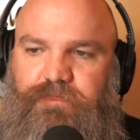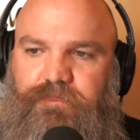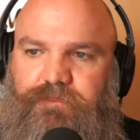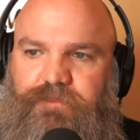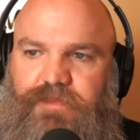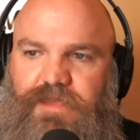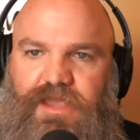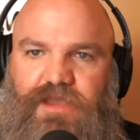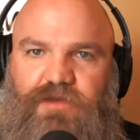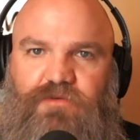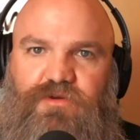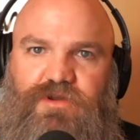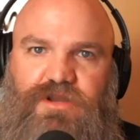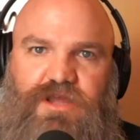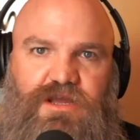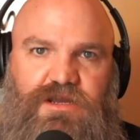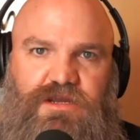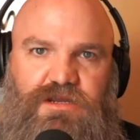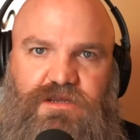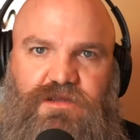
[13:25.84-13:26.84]
hey, we're
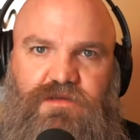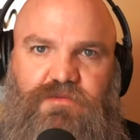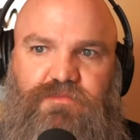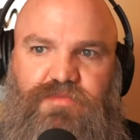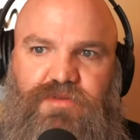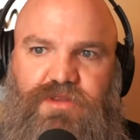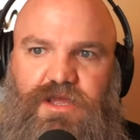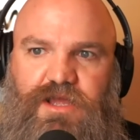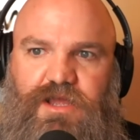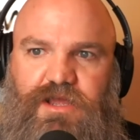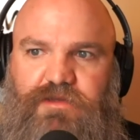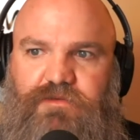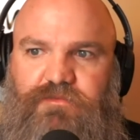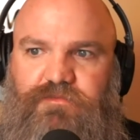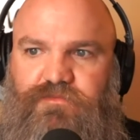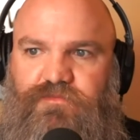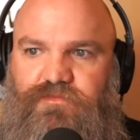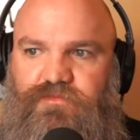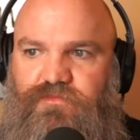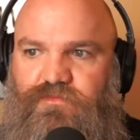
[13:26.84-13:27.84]
not going to comply.
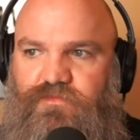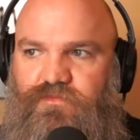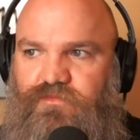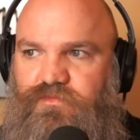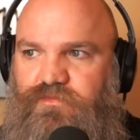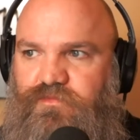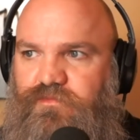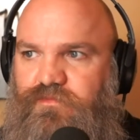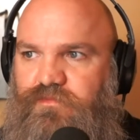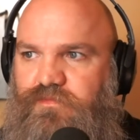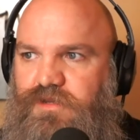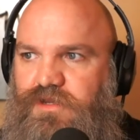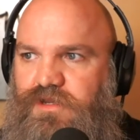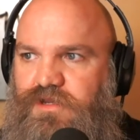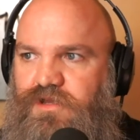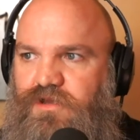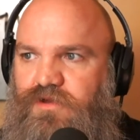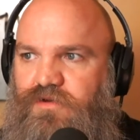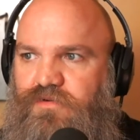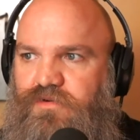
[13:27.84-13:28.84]

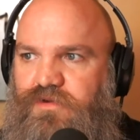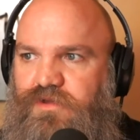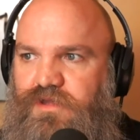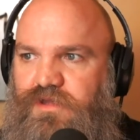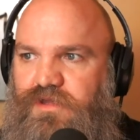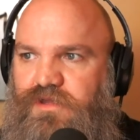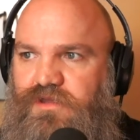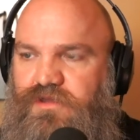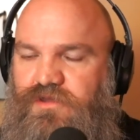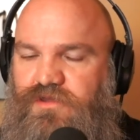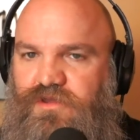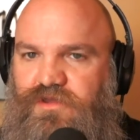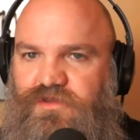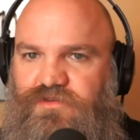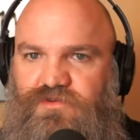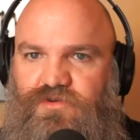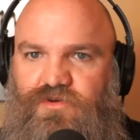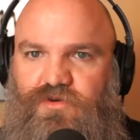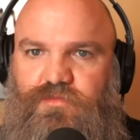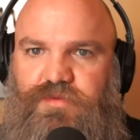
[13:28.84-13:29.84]

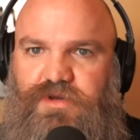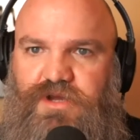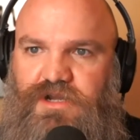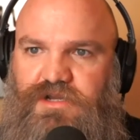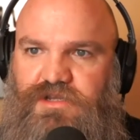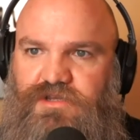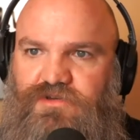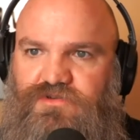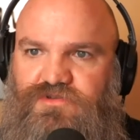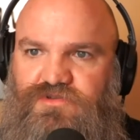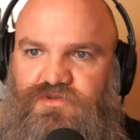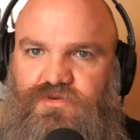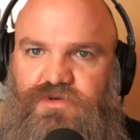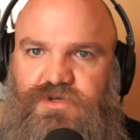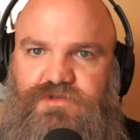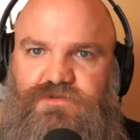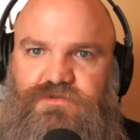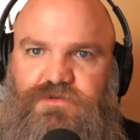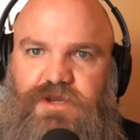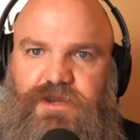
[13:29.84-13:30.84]
Your body, your
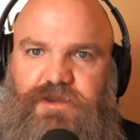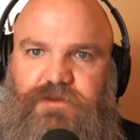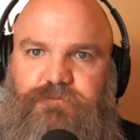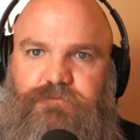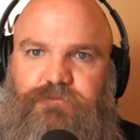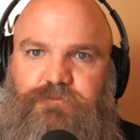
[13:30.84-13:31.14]
choice, right?